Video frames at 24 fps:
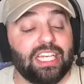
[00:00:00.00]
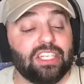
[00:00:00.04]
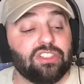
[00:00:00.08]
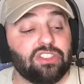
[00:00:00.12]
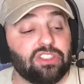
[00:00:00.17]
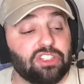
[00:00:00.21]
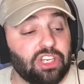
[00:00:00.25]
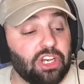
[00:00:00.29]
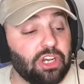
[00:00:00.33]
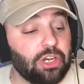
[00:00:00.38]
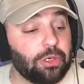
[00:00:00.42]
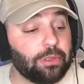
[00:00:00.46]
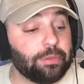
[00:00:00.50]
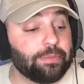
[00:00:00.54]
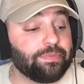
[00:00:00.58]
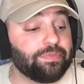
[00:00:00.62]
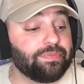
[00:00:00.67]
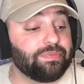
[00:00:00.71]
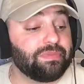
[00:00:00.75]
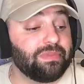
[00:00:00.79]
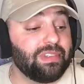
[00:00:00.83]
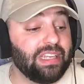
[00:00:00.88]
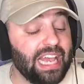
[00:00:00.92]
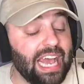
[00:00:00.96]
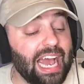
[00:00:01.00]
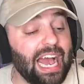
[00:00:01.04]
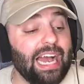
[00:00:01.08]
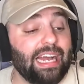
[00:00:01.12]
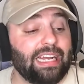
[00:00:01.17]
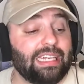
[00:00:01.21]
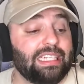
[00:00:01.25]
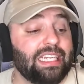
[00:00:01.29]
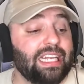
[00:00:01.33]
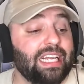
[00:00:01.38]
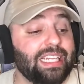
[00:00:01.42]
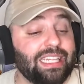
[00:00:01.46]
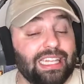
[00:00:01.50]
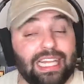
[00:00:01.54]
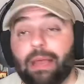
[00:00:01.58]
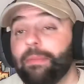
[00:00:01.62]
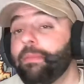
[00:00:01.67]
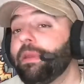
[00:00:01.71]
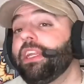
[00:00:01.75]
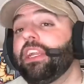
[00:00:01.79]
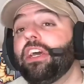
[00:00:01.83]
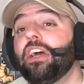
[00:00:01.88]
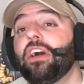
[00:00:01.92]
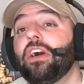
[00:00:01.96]
So, yeah, let
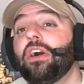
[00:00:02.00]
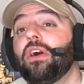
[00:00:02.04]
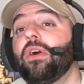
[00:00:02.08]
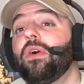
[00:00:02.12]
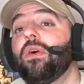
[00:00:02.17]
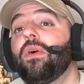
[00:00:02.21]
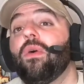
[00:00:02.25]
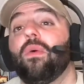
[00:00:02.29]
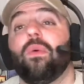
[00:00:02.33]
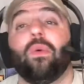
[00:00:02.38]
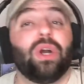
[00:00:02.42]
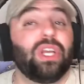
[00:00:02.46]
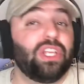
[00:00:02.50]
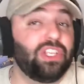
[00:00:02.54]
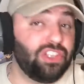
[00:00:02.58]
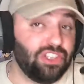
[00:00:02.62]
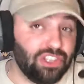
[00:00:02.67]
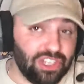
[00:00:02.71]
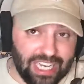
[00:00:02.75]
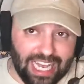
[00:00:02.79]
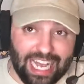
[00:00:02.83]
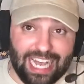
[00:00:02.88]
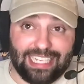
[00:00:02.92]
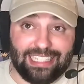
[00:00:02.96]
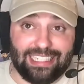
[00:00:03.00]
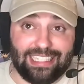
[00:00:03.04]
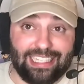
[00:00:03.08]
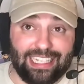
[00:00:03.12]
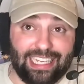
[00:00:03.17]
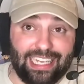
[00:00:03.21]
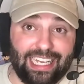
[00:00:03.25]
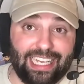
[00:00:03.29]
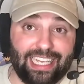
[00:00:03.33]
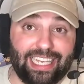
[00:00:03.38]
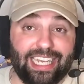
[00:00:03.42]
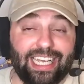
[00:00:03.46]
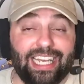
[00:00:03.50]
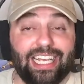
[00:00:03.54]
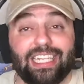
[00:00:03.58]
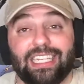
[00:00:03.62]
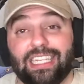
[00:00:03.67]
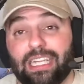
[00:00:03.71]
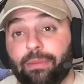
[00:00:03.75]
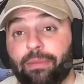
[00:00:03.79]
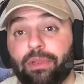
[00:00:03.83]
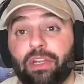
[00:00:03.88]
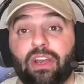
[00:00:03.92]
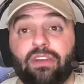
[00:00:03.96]
me know what you guys think.
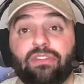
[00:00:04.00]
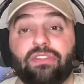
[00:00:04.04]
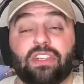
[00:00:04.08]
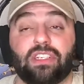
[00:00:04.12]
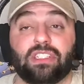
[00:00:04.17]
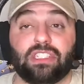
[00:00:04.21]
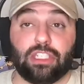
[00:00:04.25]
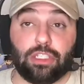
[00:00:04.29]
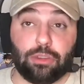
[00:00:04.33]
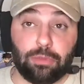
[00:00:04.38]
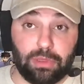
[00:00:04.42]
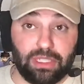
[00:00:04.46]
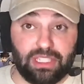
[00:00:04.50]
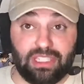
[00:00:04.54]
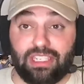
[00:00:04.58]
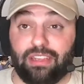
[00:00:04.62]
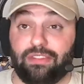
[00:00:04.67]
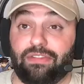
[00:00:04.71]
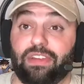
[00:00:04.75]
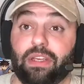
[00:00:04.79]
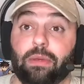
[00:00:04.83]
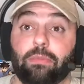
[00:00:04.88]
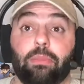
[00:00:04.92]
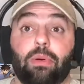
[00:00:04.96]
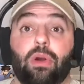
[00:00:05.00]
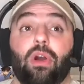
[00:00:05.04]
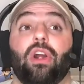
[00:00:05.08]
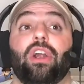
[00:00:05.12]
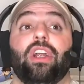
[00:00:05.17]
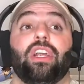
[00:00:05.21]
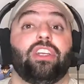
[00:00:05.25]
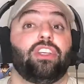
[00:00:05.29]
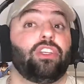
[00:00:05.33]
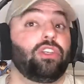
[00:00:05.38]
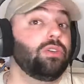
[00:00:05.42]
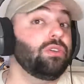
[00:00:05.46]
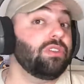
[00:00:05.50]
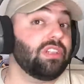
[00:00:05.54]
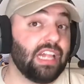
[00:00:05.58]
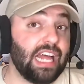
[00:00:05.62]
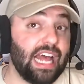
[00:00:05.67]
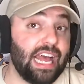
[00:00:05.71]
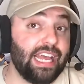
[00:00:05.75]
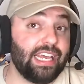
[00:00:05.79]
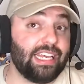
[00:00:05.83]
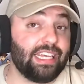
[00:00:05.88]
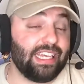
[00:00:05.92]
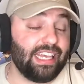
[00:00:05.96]
Let me know if there's a specific part you
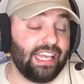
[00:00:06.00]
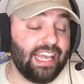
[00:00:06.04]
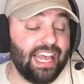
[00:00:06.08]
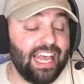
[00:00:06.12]
like.